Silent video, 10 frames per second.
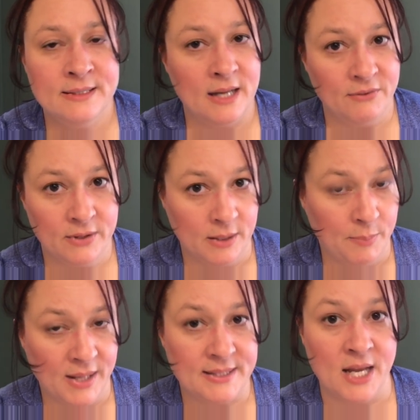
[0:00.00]
definitely
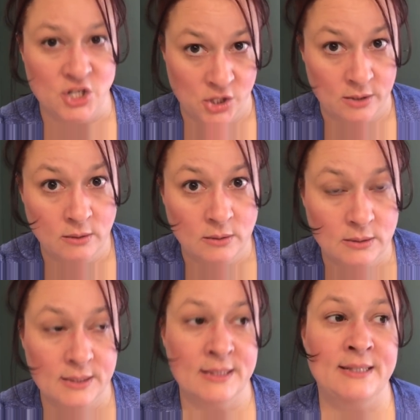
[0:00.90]
pay attention.
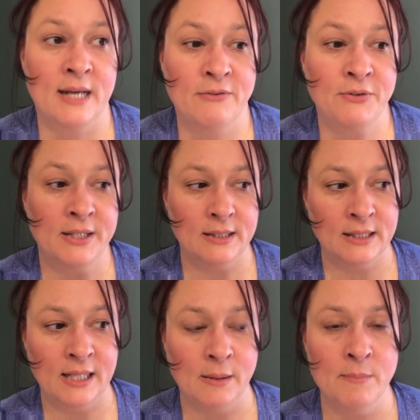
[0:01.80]

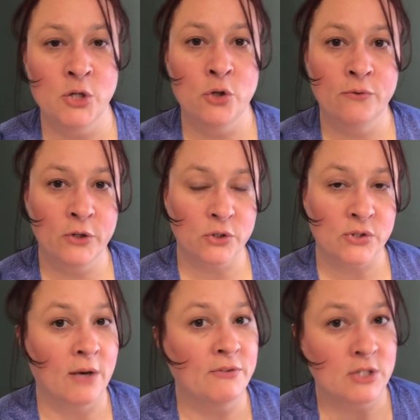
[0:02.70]
Definitely maneuver
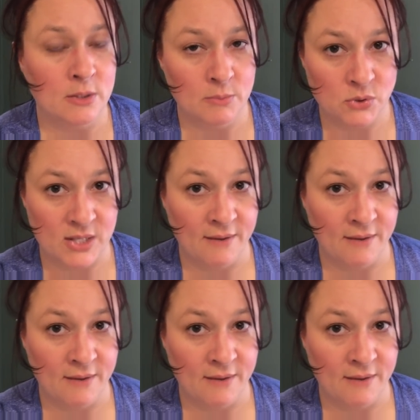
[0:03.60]
yourself into the most